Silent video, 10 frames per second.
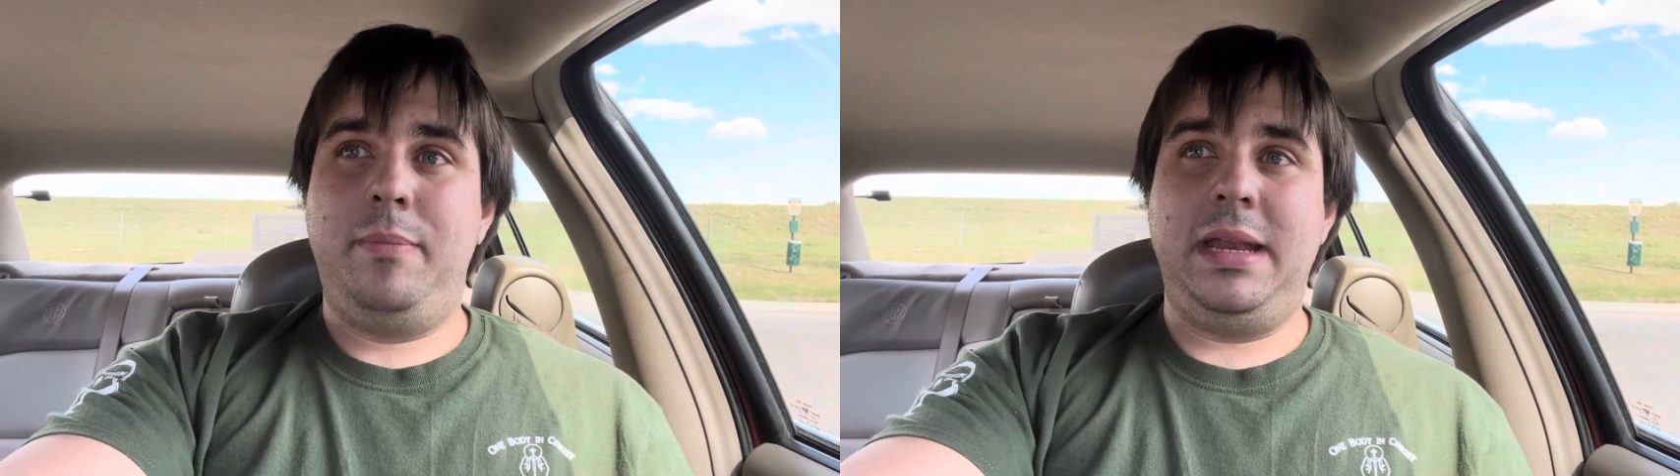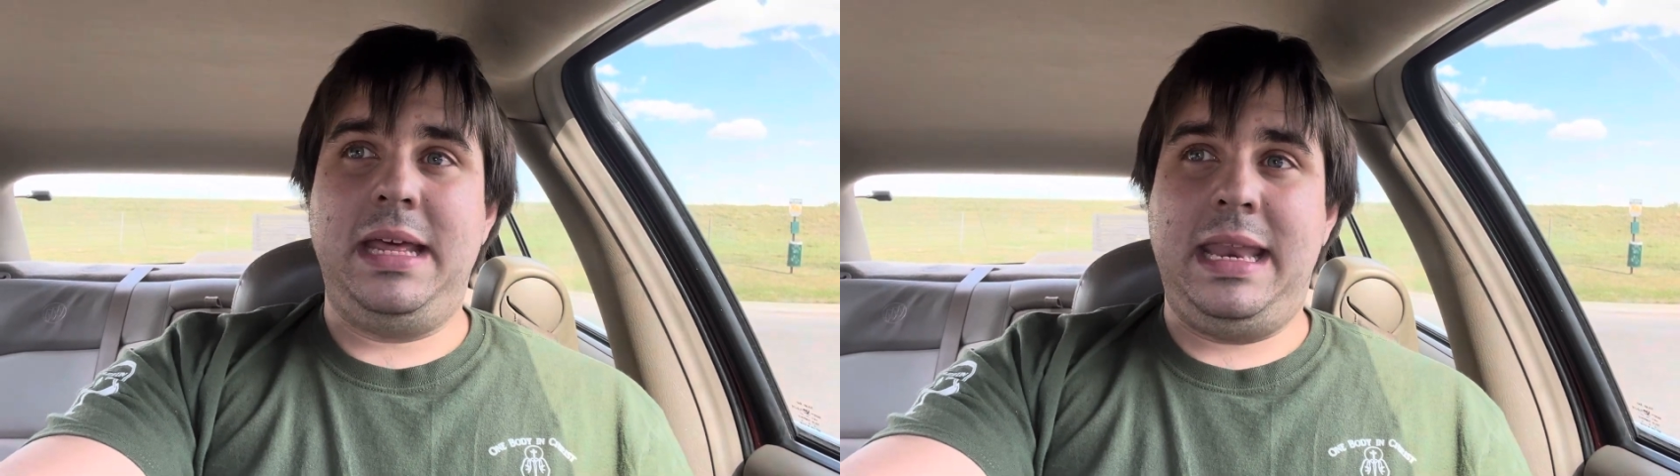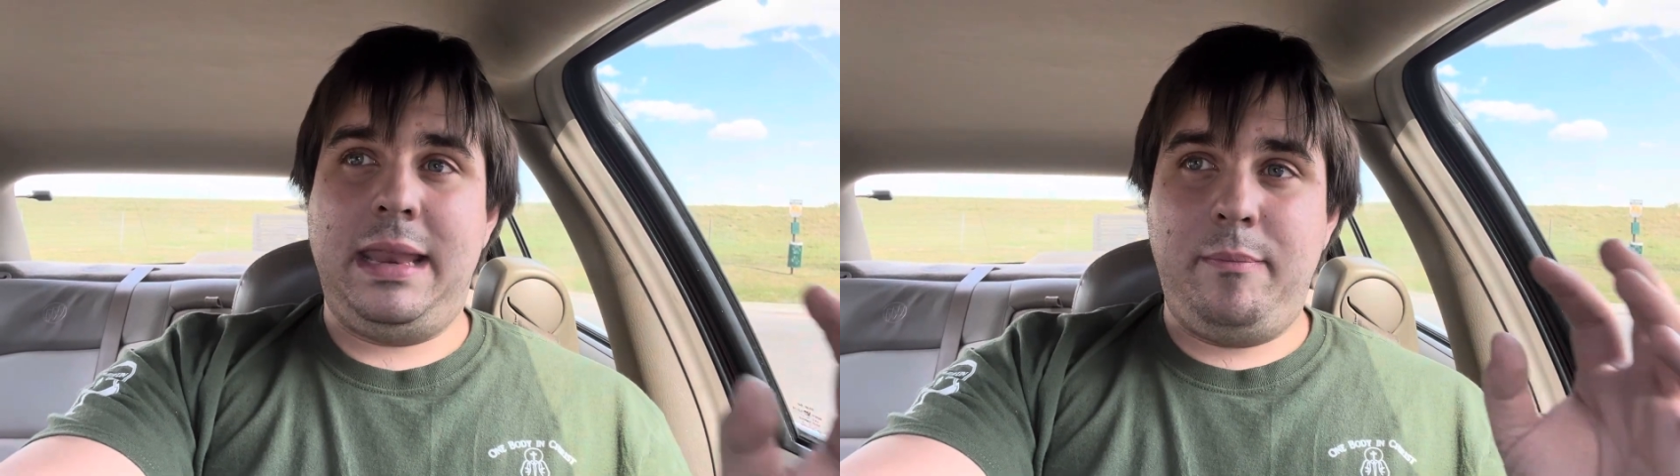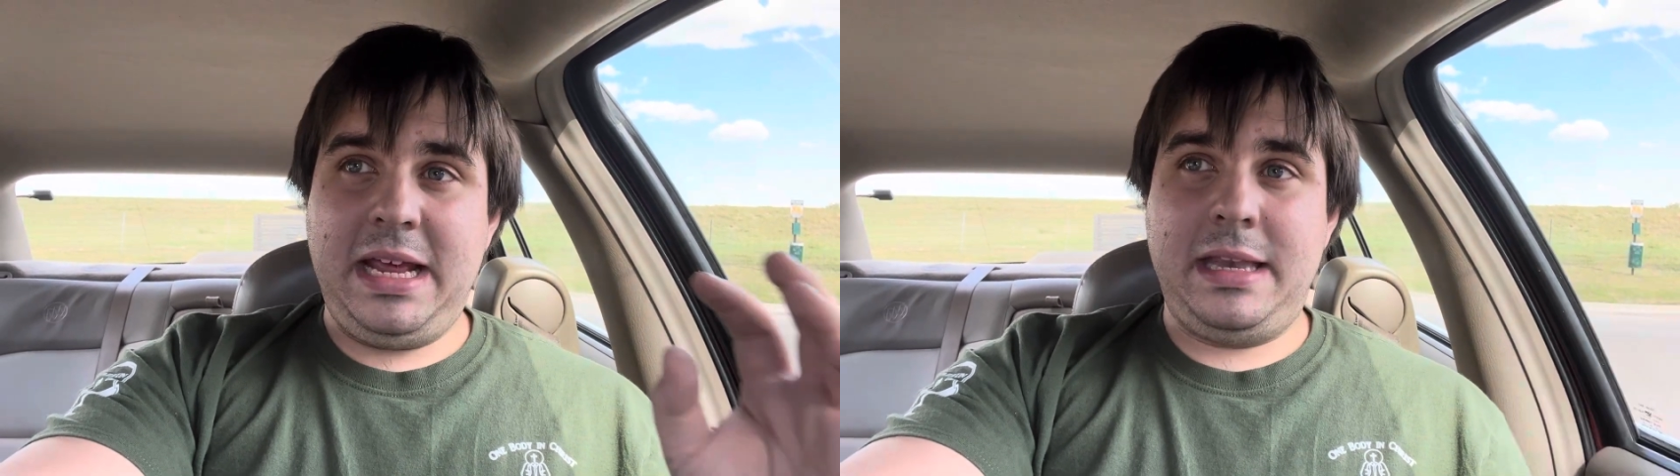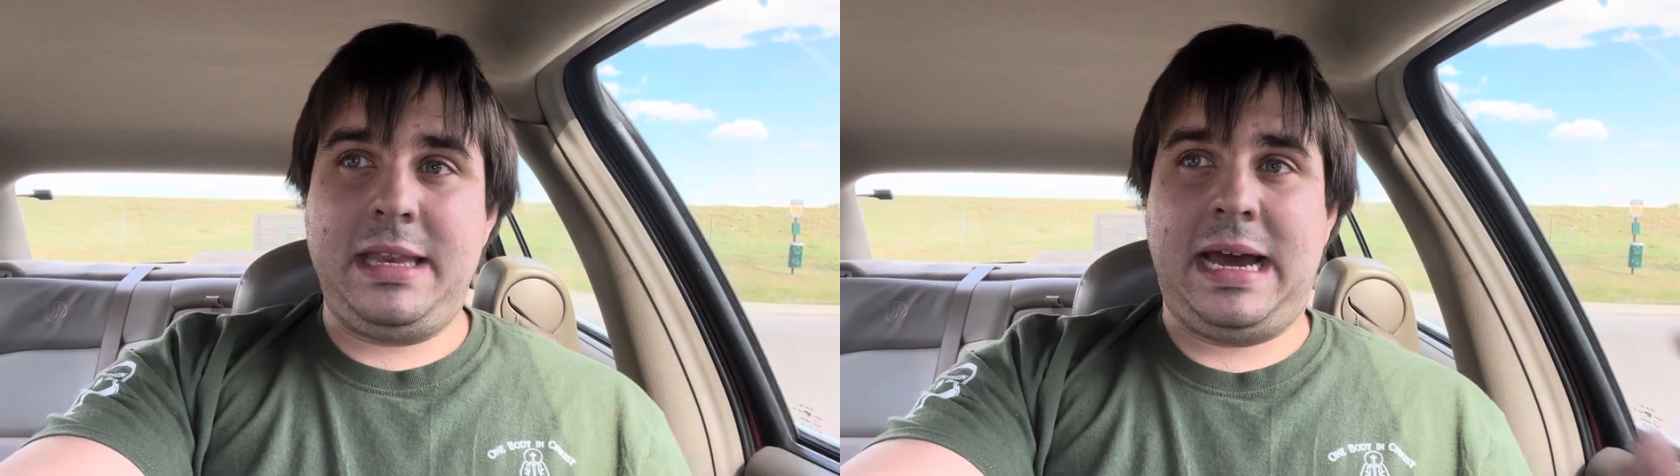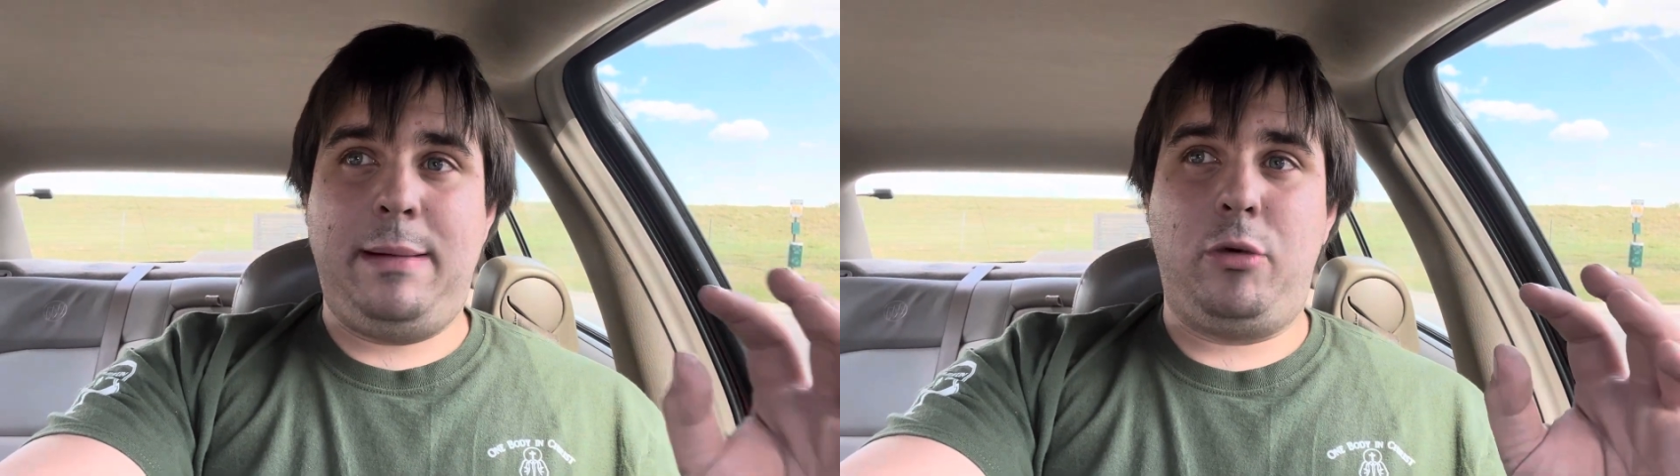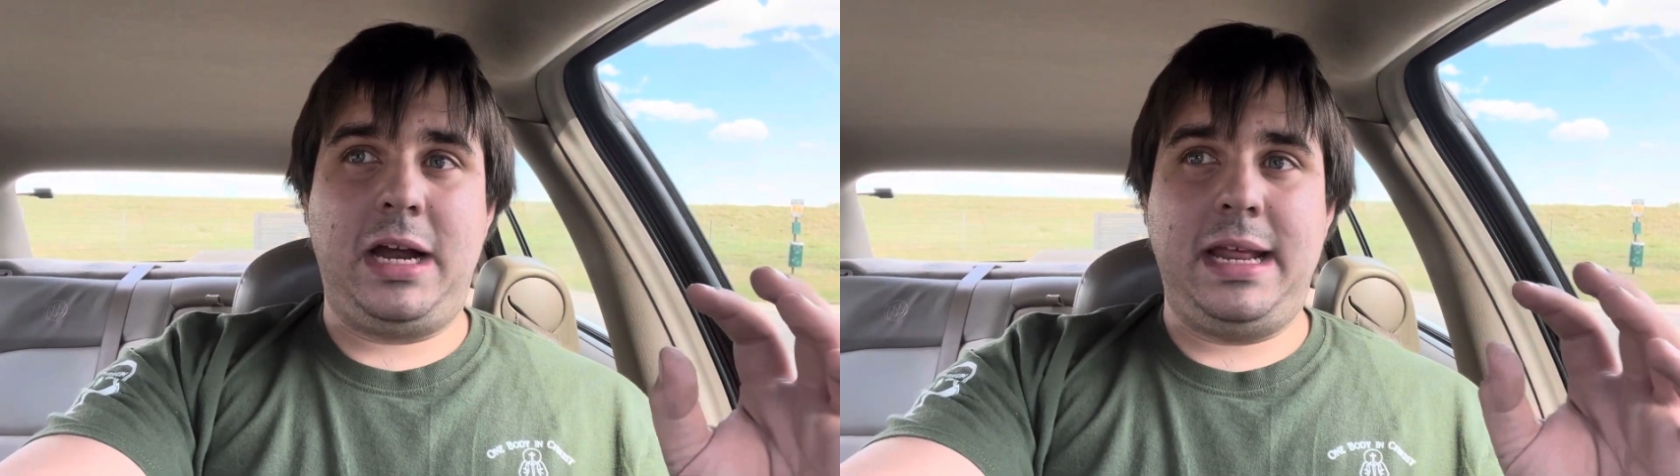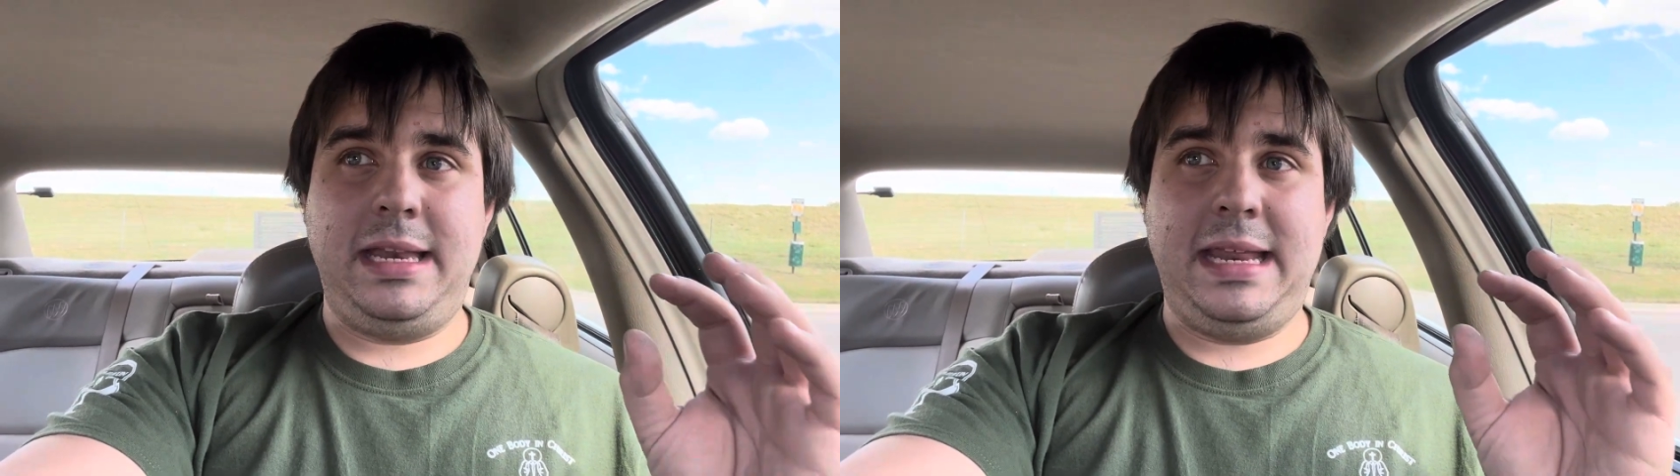But in the meantime, we're
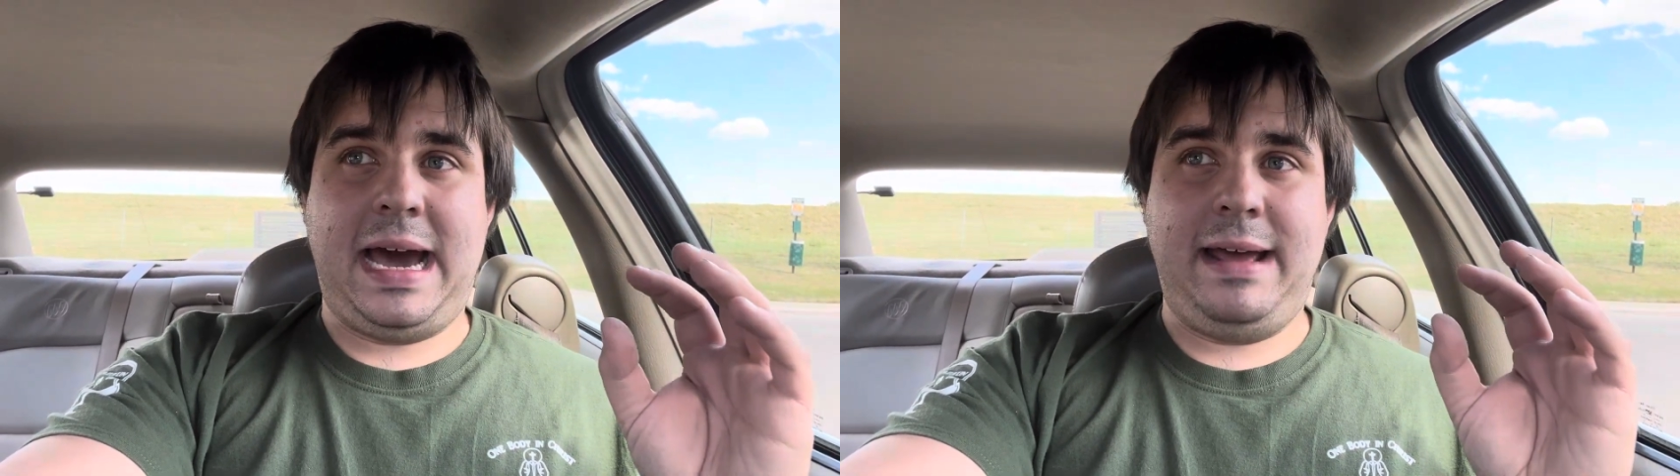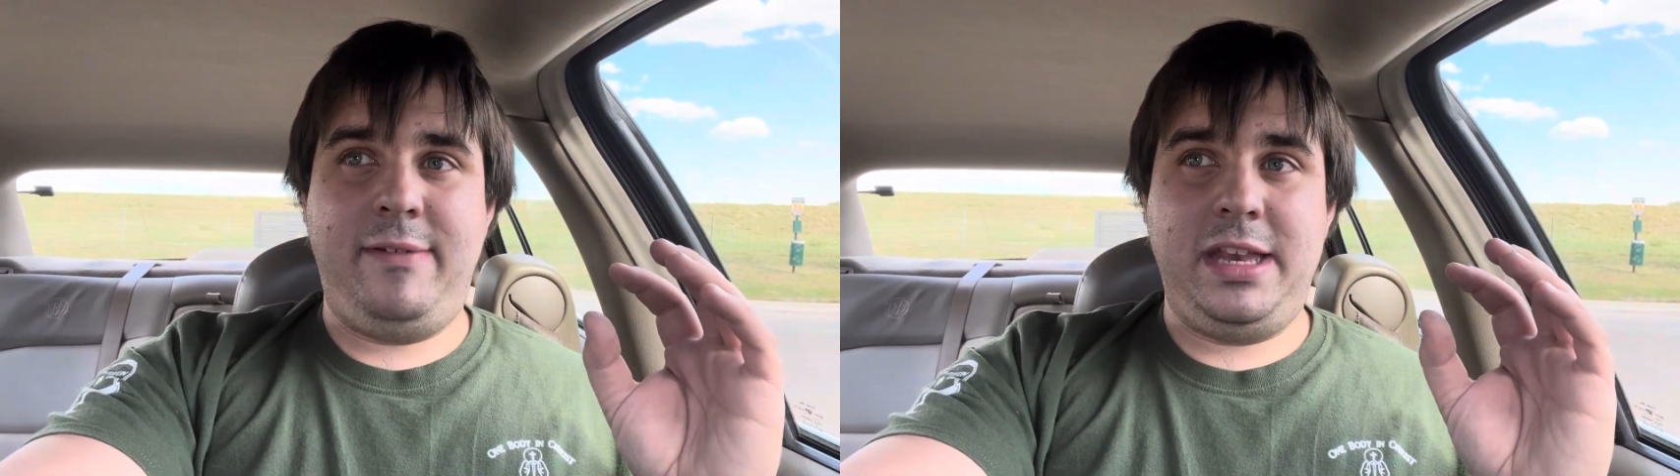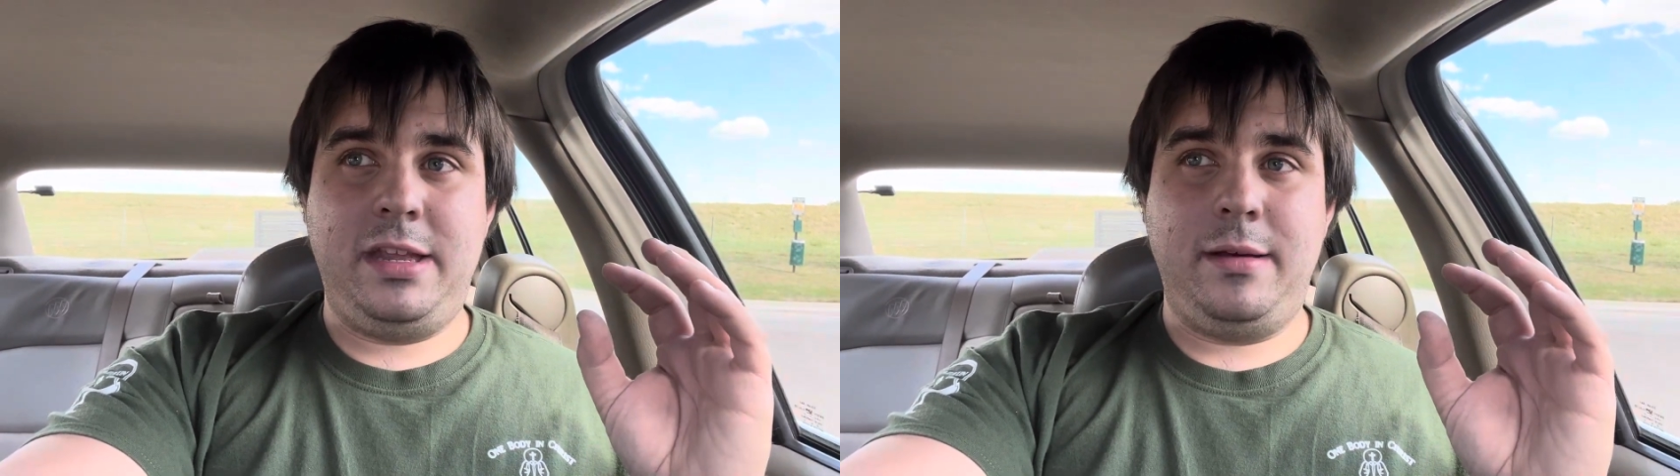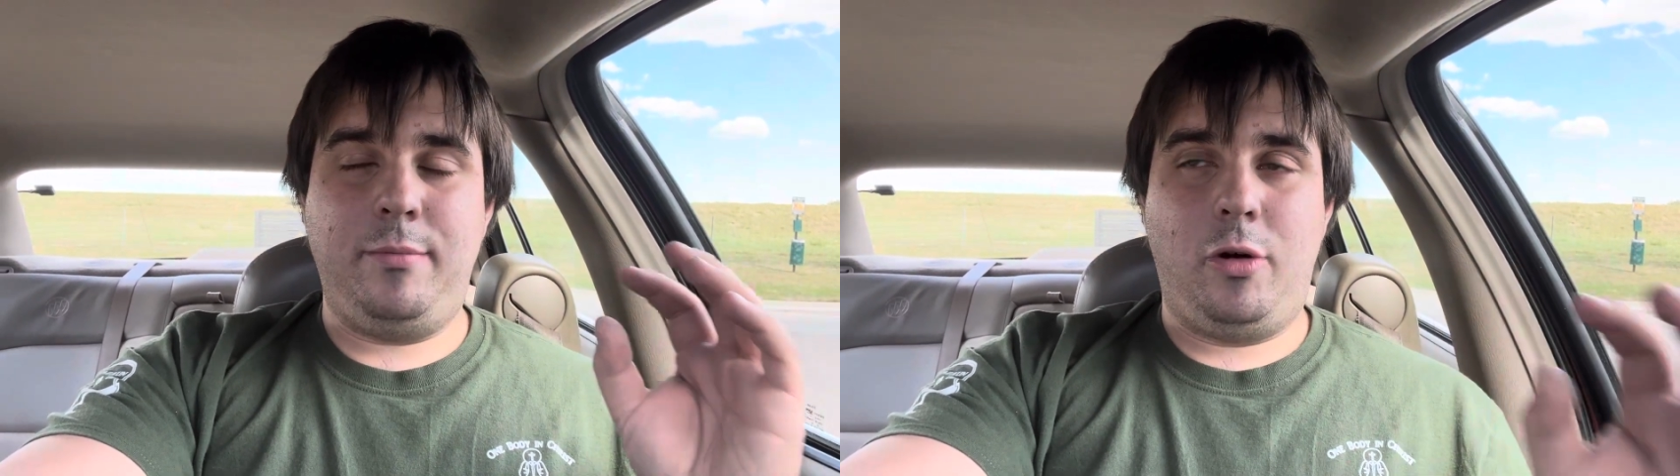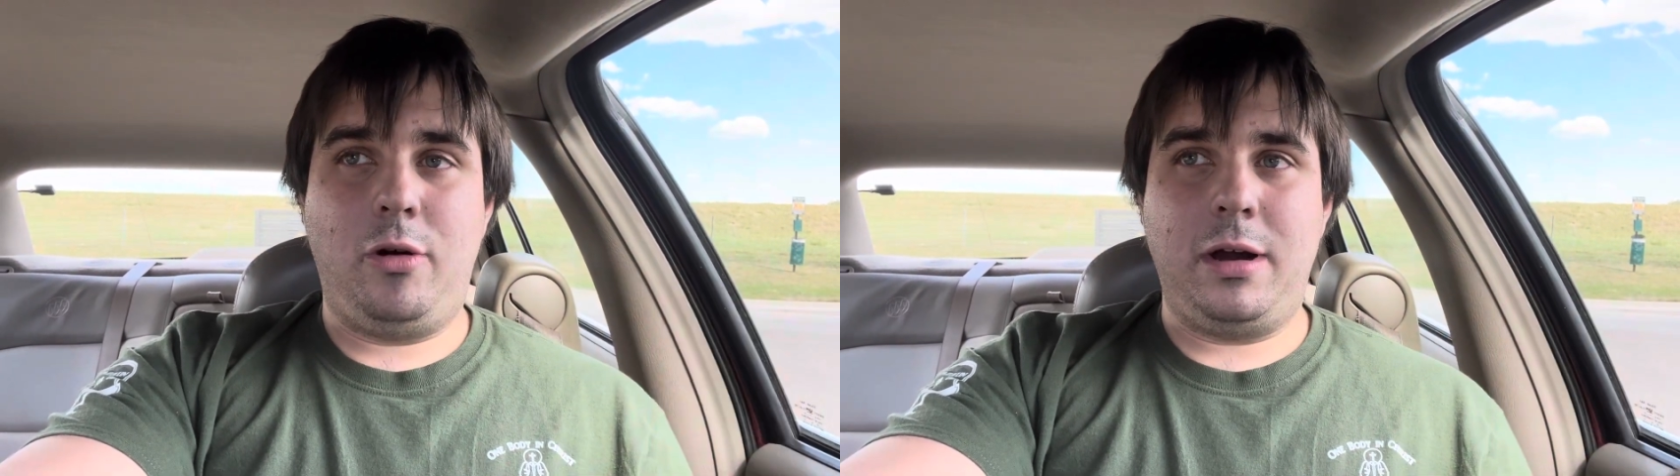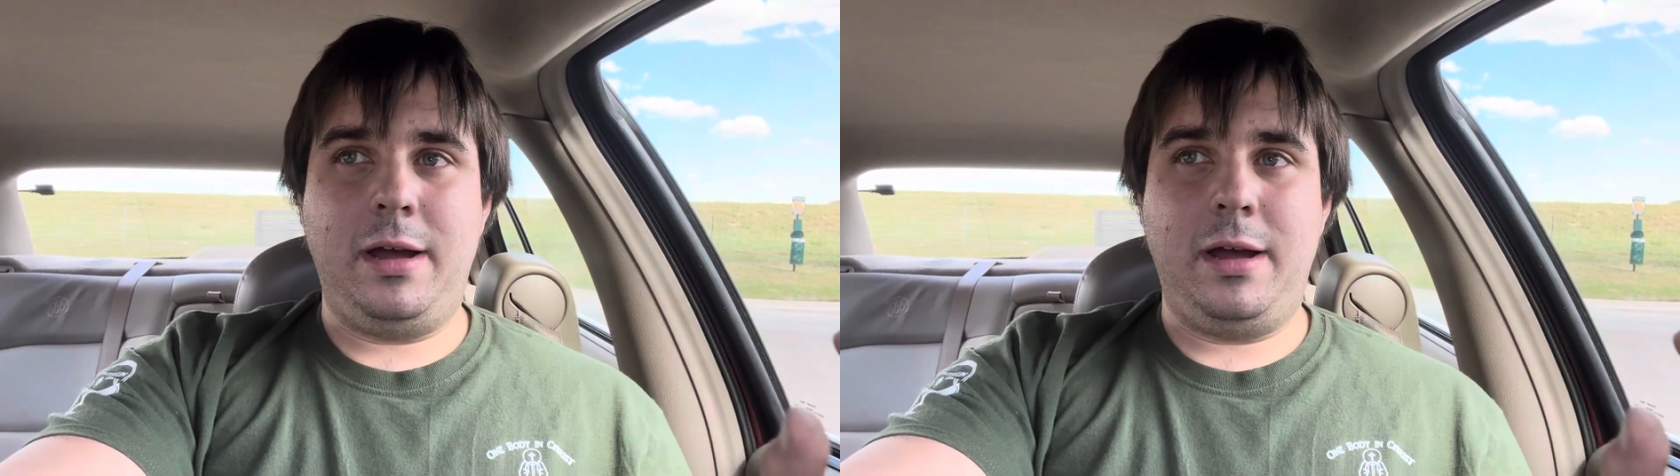going to dive into more